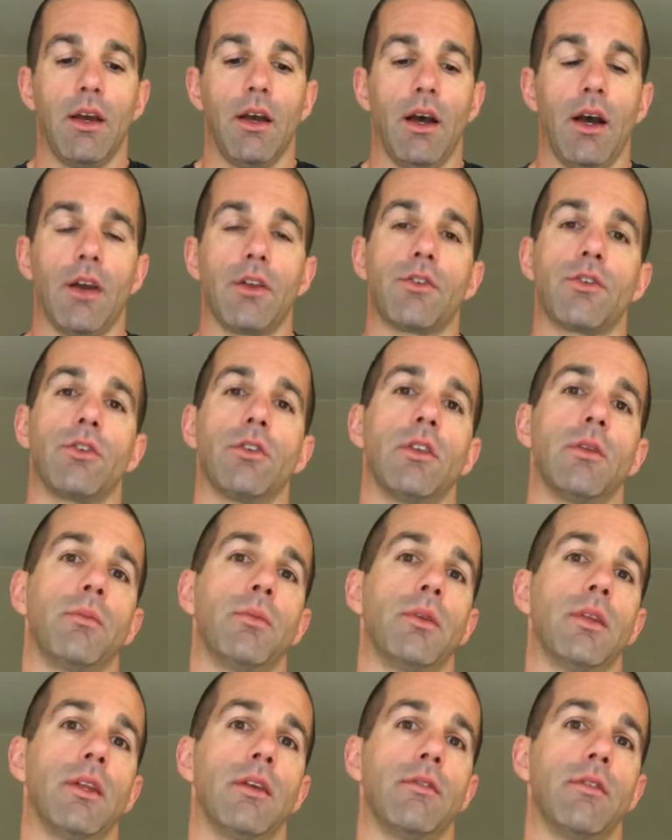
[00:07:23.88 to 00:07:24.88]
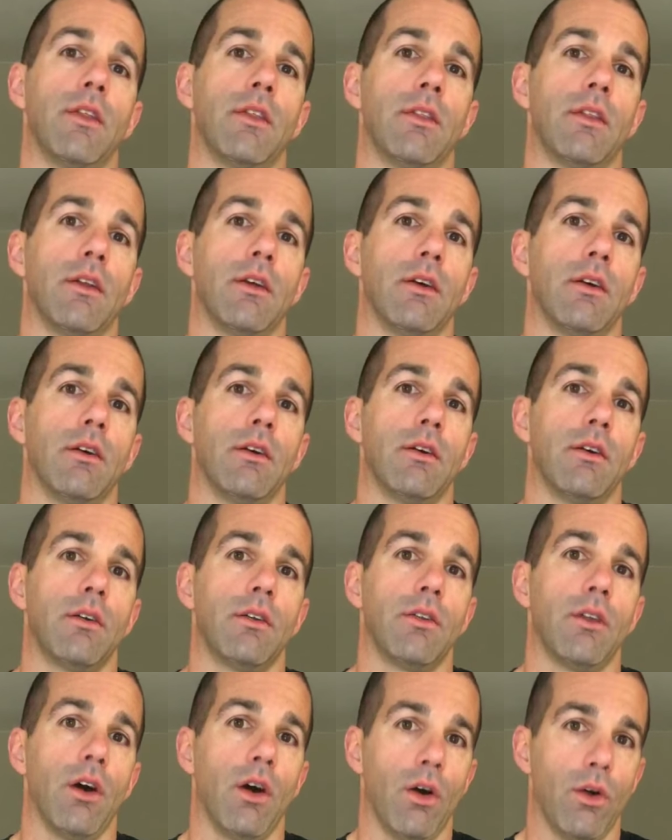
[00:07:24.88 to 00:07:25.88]
I truly believe that the
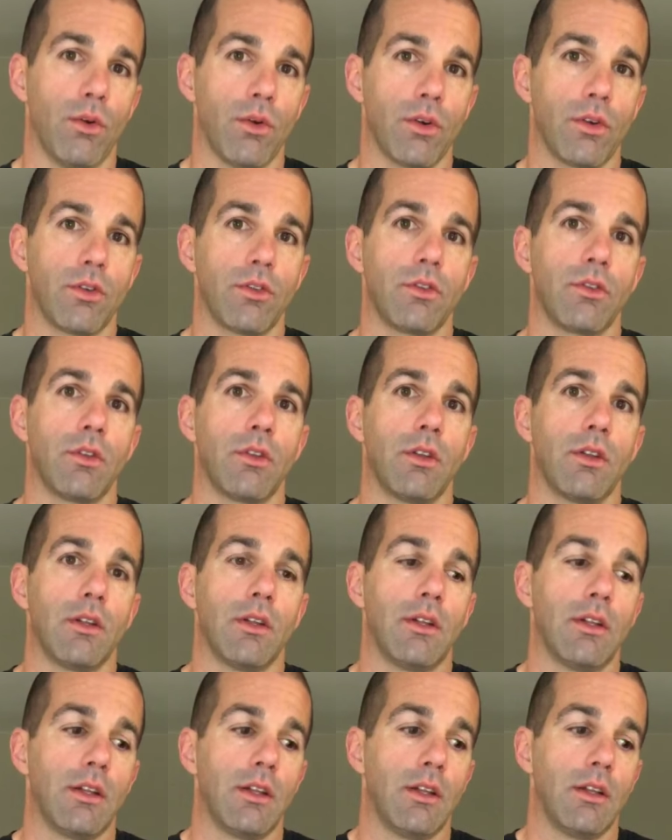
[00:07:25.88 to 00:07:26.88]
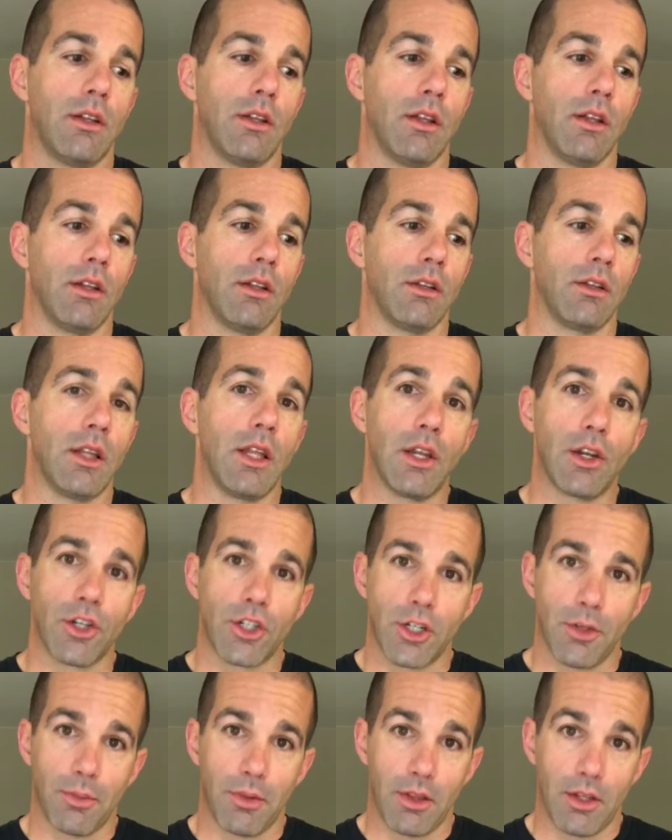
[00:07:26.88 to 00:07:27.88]
owners, the
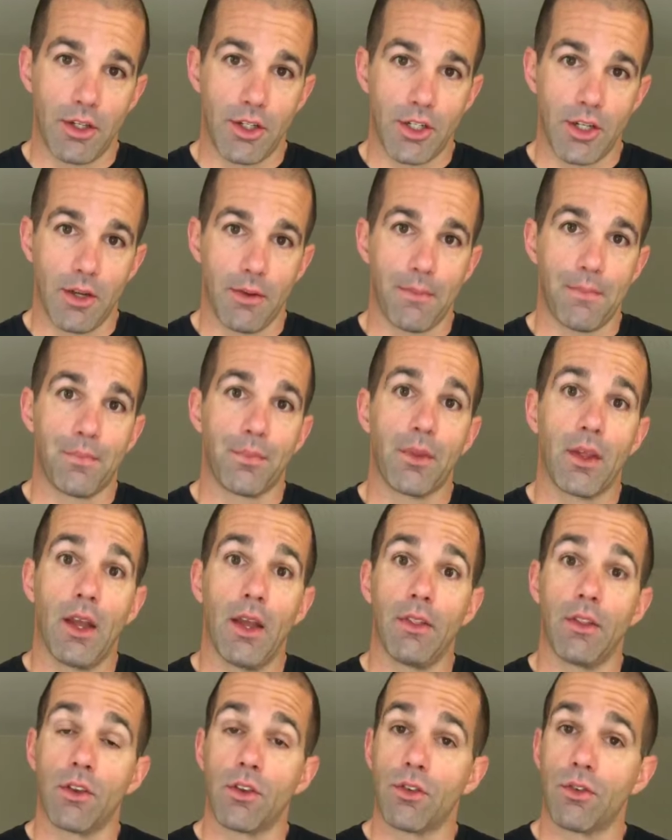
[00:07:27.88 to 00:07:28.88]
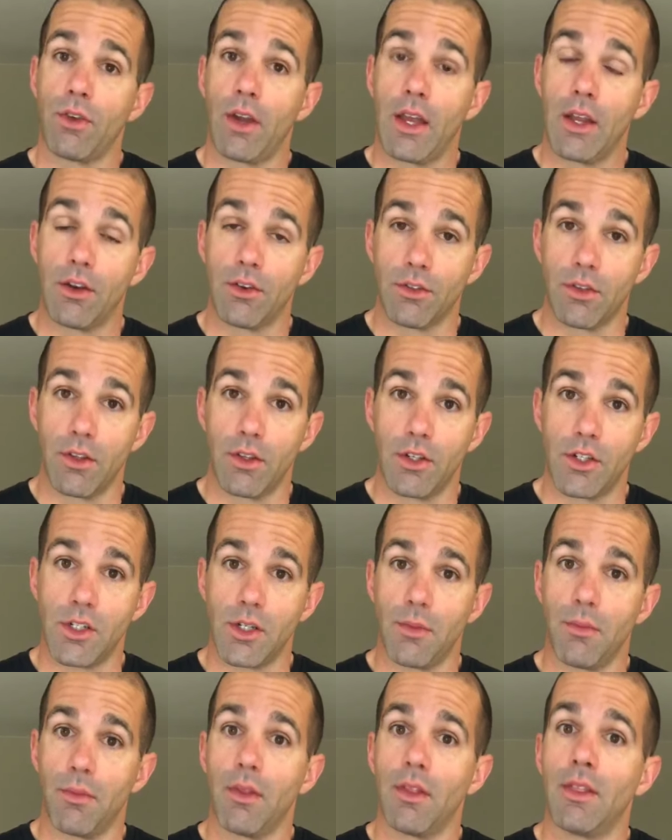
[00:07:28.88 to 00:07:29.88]
leadership at the gym, and the trainers at the
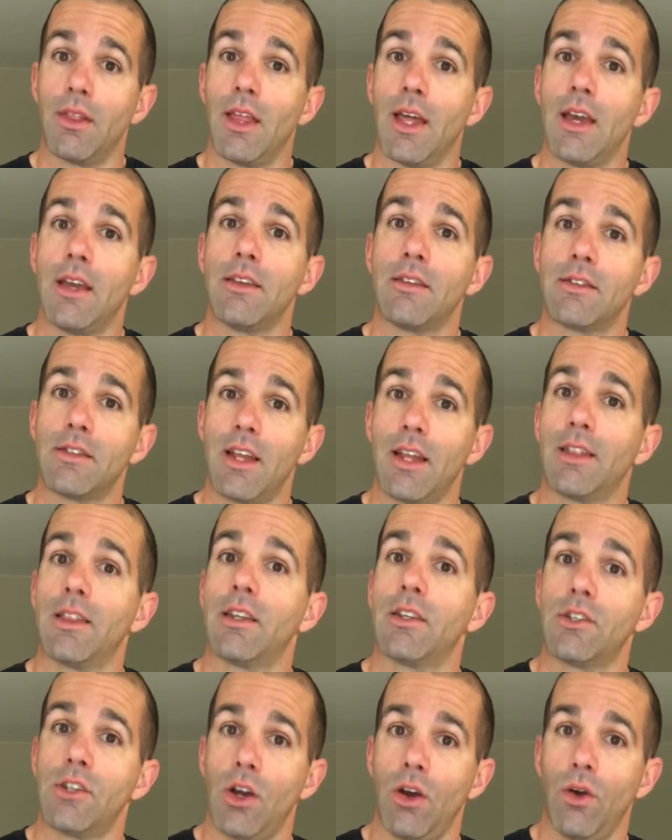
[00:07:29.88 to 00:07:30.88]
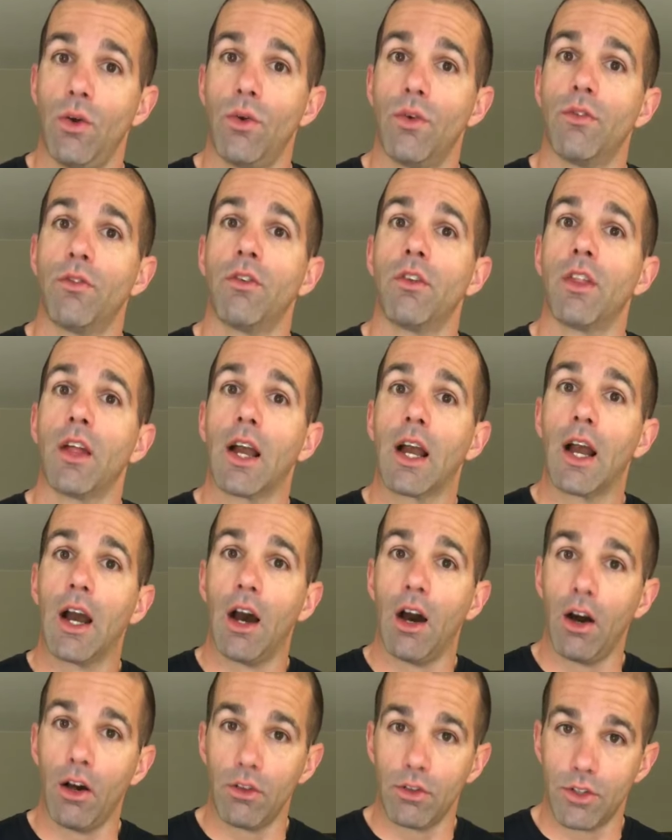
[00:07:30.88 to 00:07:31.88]
gym, they set the tone for the
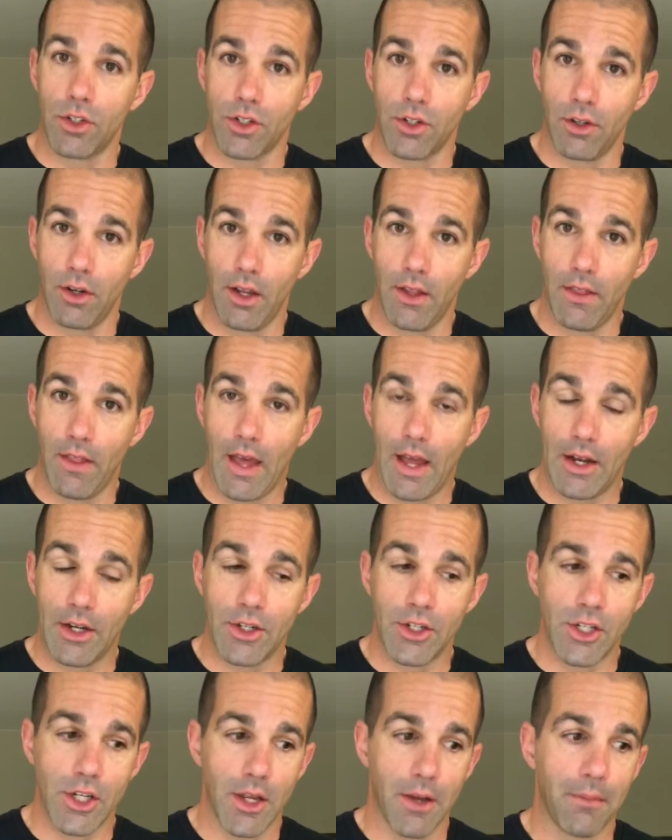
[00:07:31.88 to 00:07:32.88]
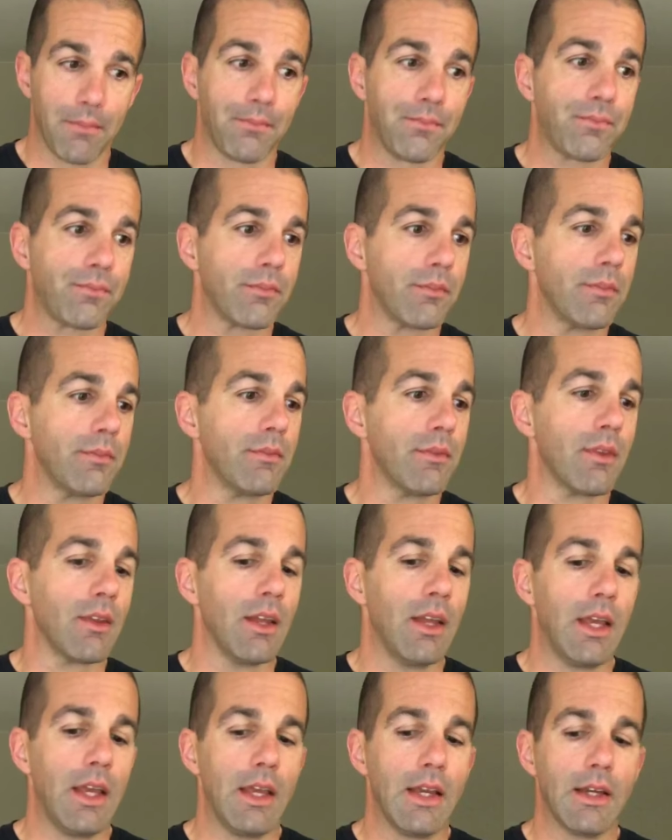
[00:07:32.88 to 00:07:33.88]
culture in that gym.
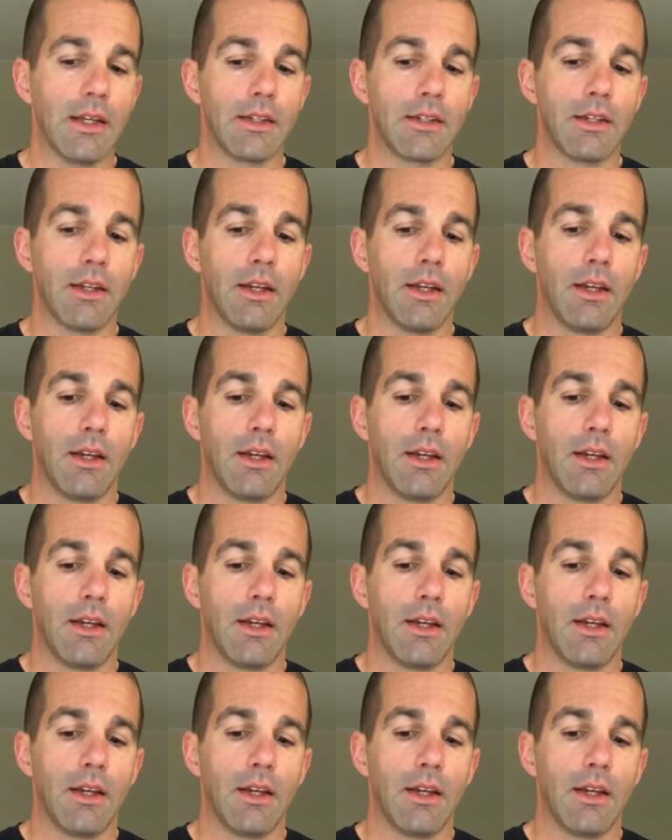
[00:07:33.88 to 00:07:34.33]
And